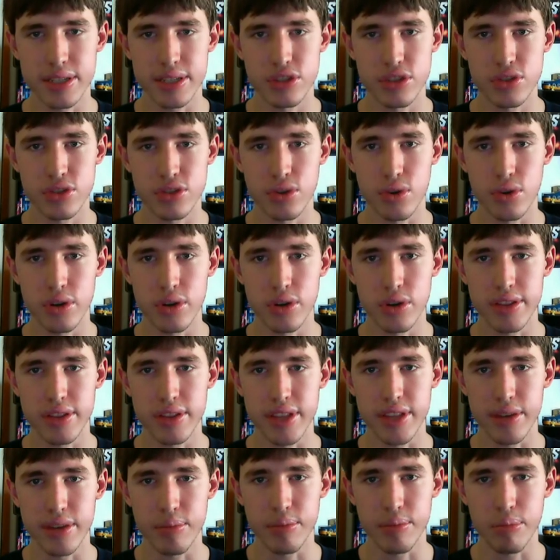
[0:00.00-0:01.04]
short, and
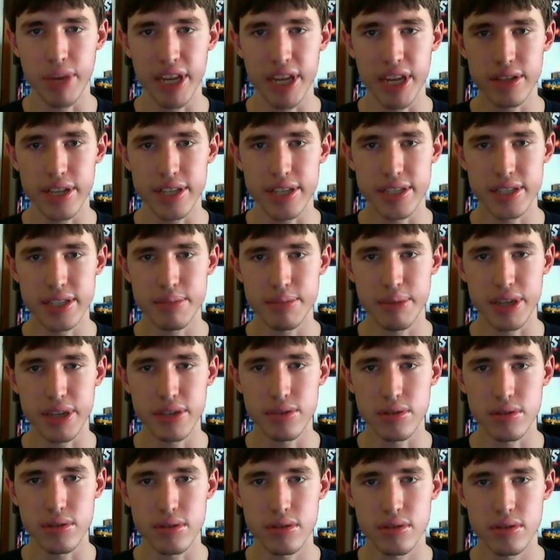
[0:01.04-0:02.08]
they made it as a
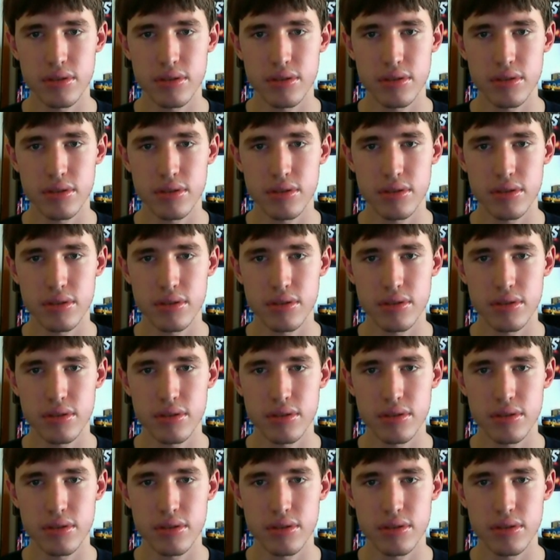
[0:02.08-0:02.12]
special.